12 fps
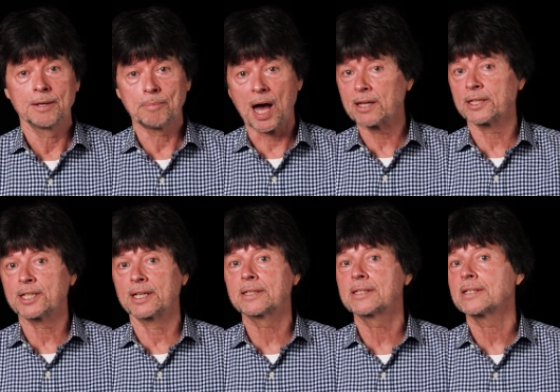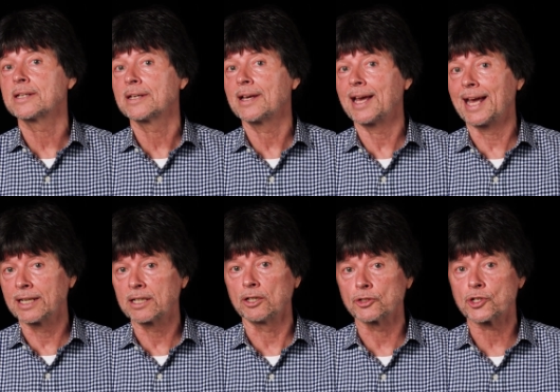politics,
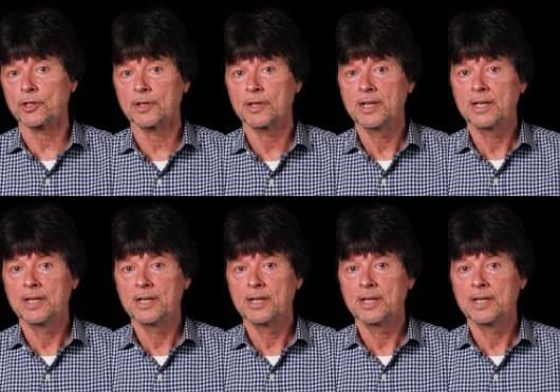and culture.